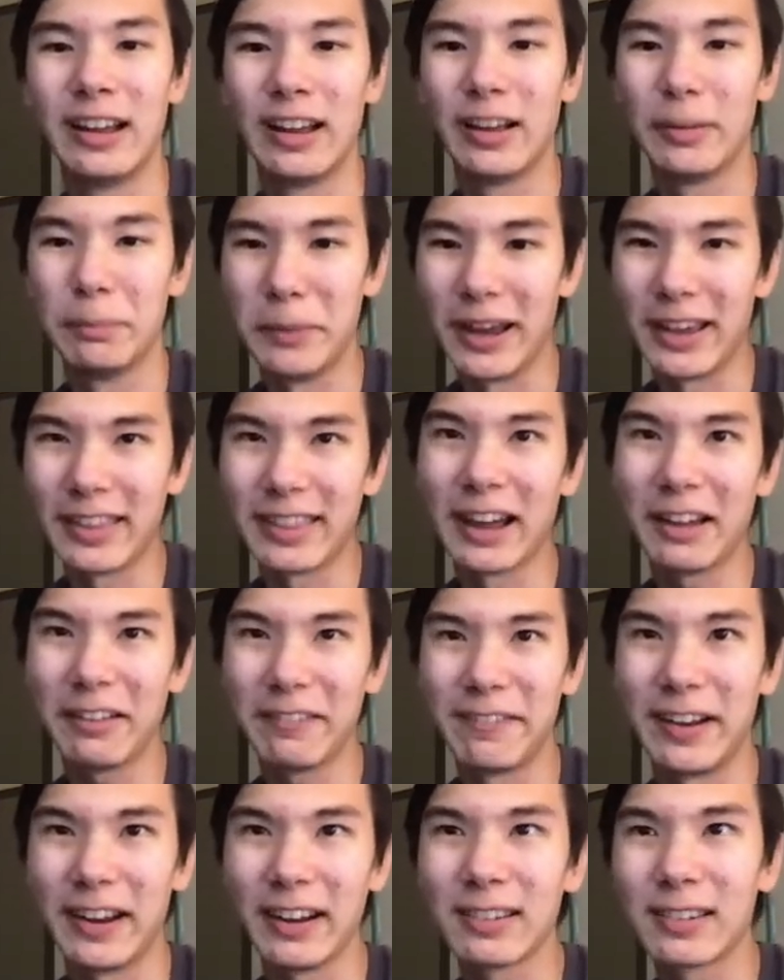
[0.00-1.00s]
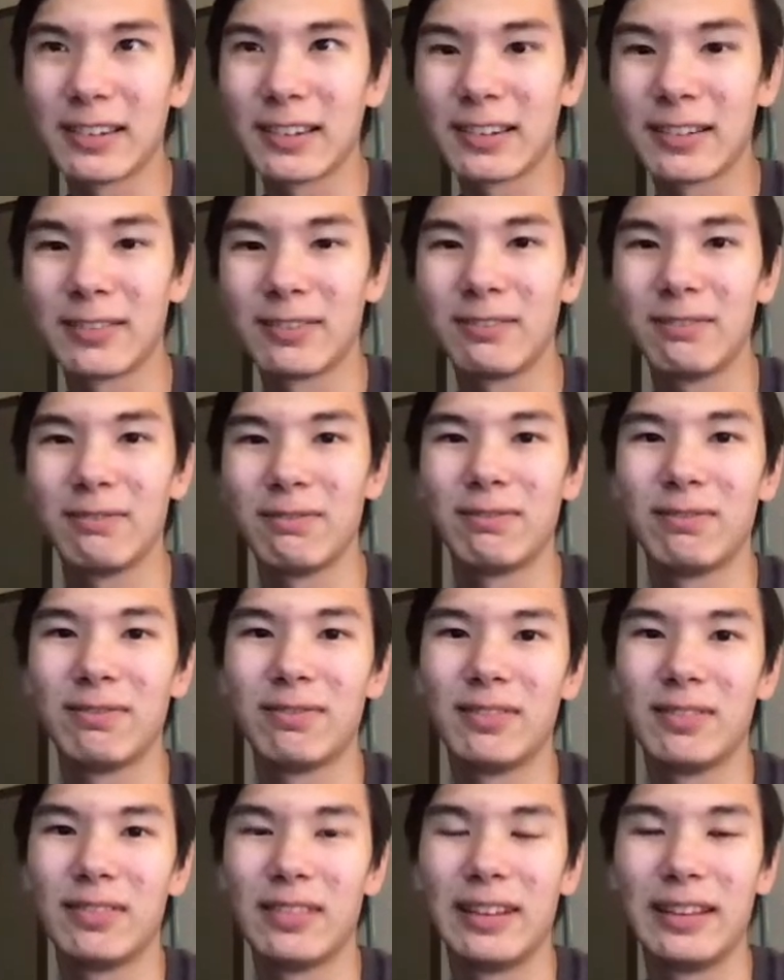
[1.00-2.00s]
Make that fix,
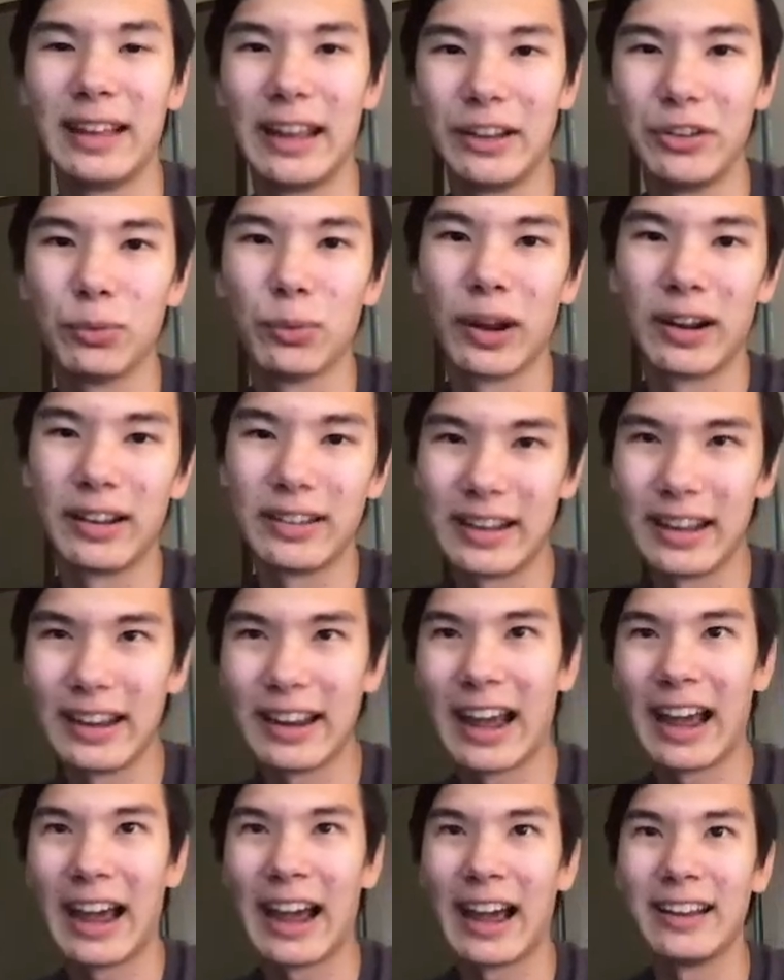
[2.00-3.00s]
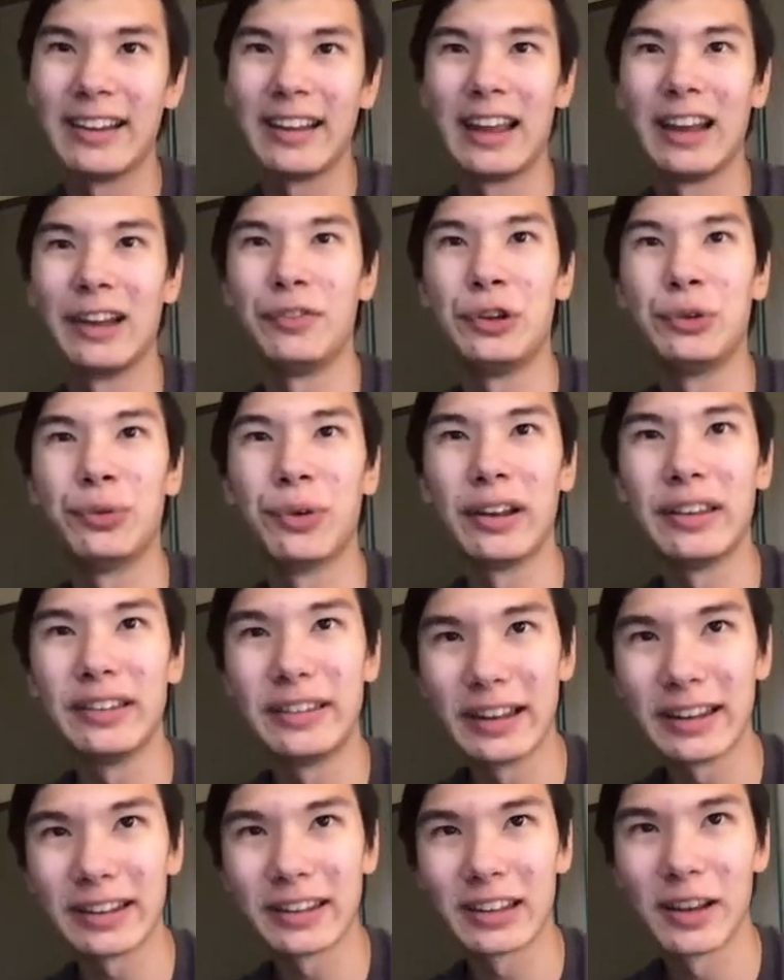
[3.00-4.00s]
then run git add, and if you run
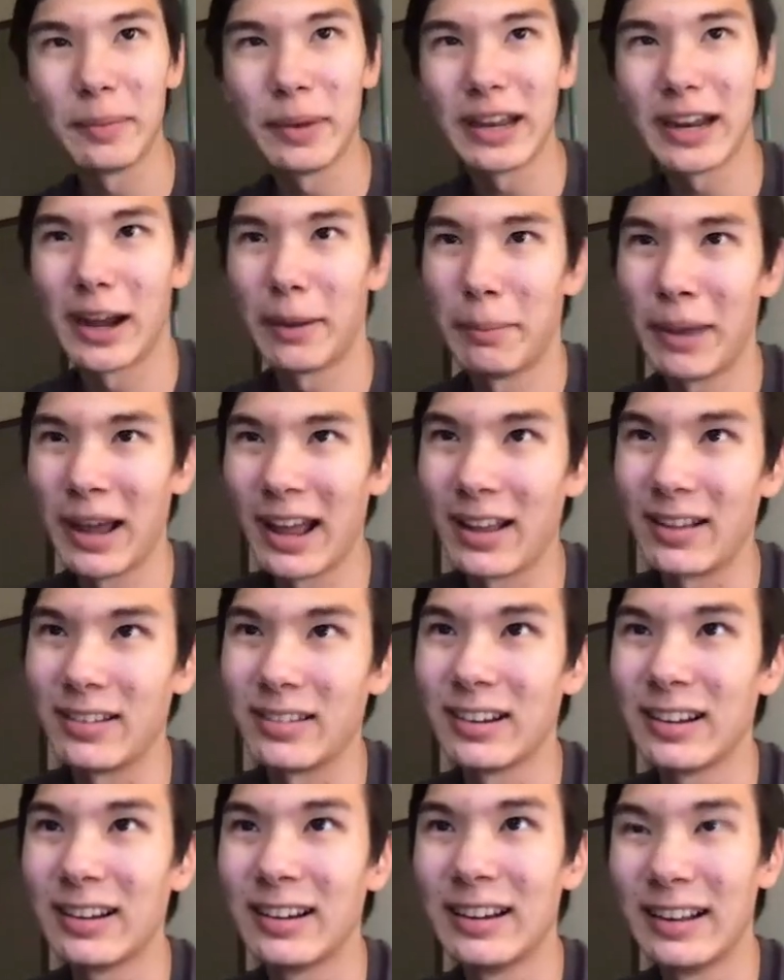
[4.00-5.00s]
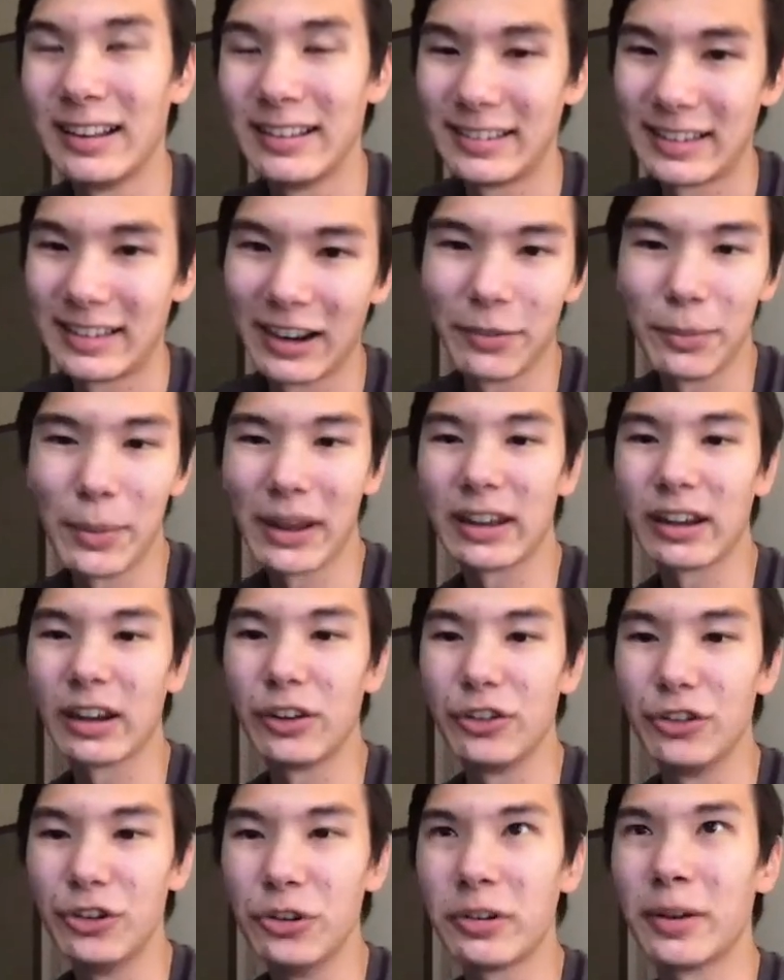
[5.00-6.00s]
git commit amend, instead of making a
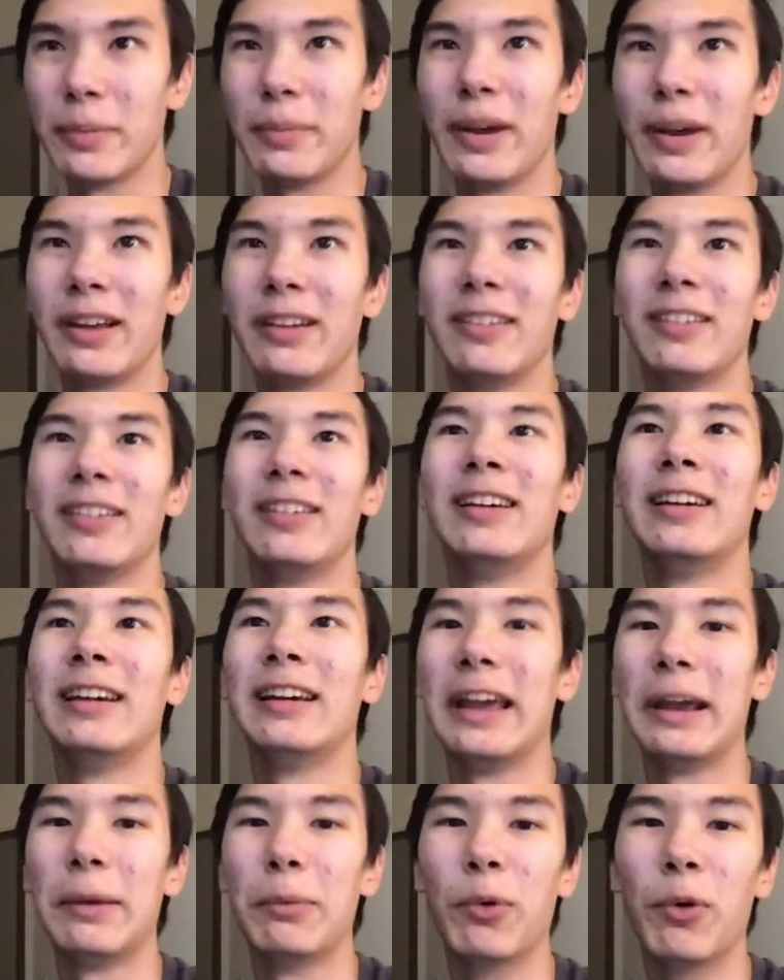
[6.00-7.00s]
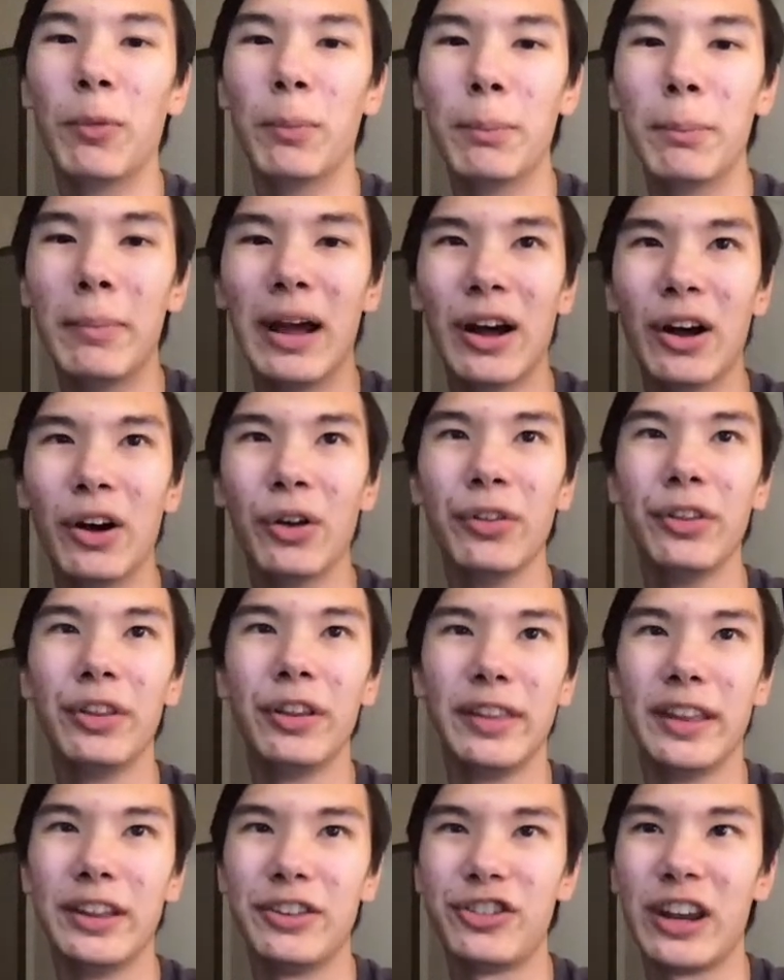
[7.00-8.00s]
new commit, it will meld
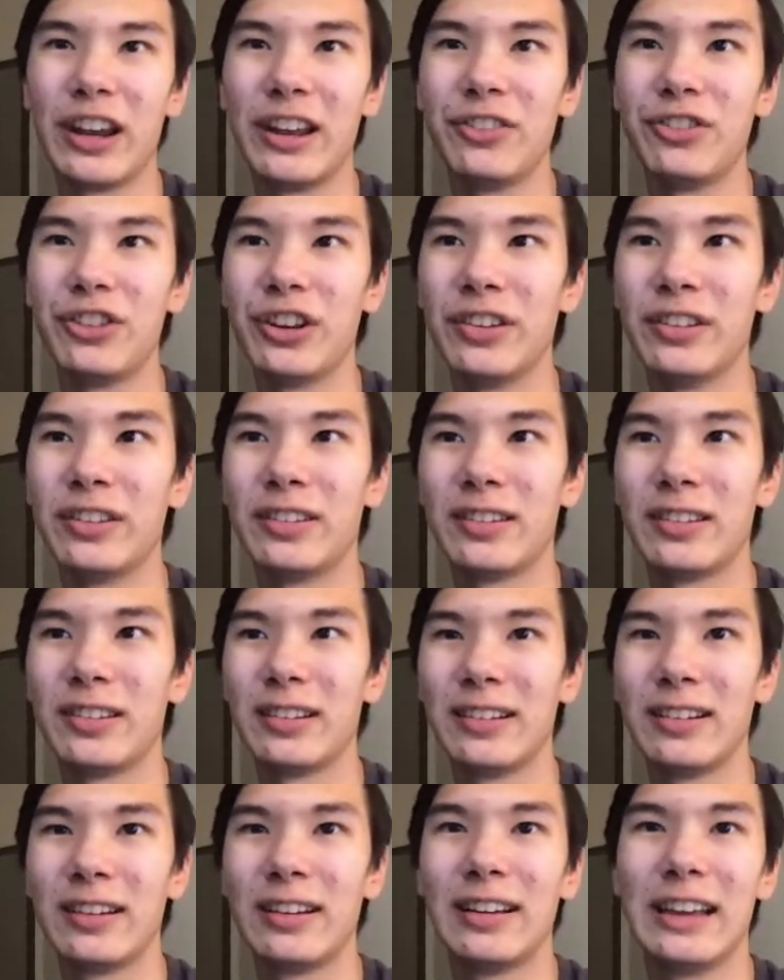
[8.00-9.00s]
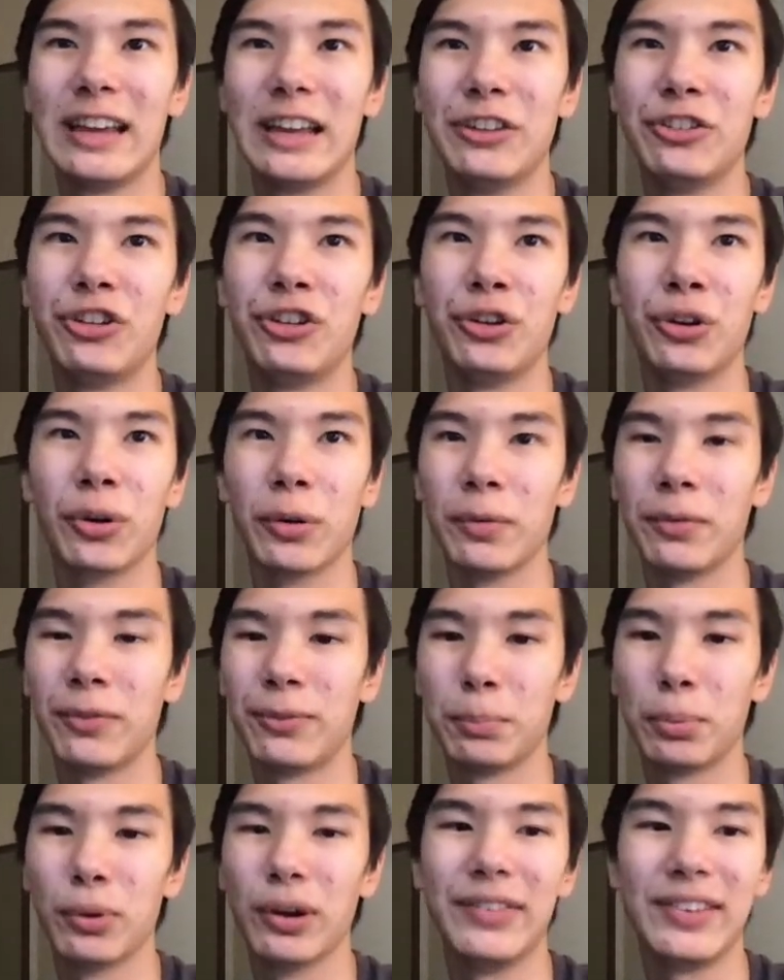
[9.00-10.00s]
the changes into your
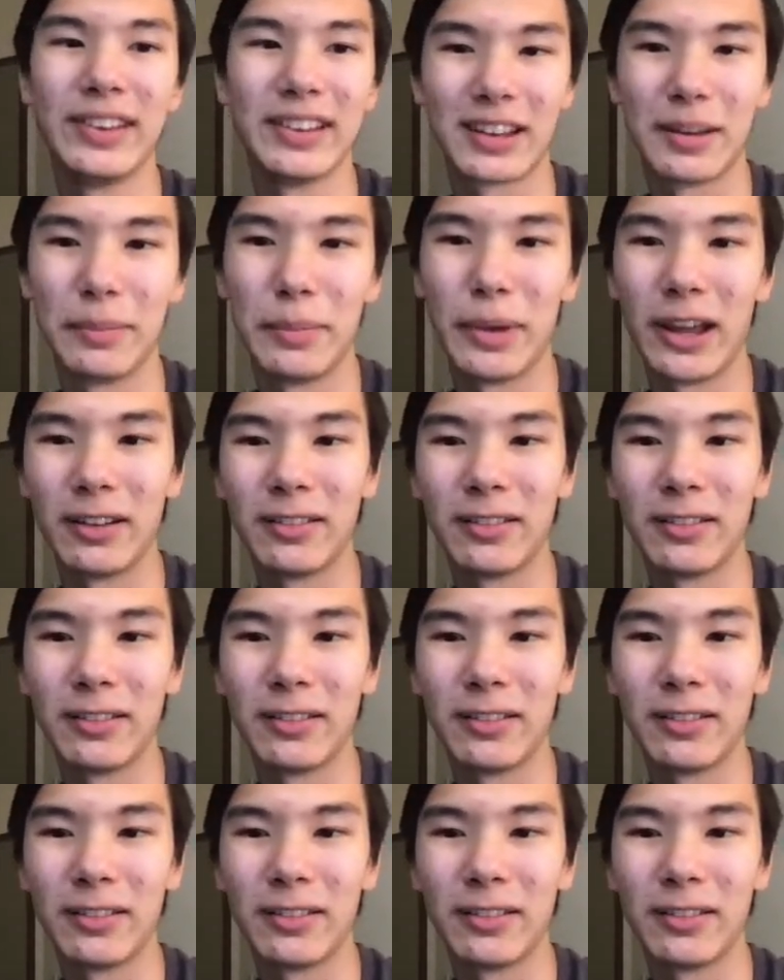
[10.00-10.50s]
previous commit.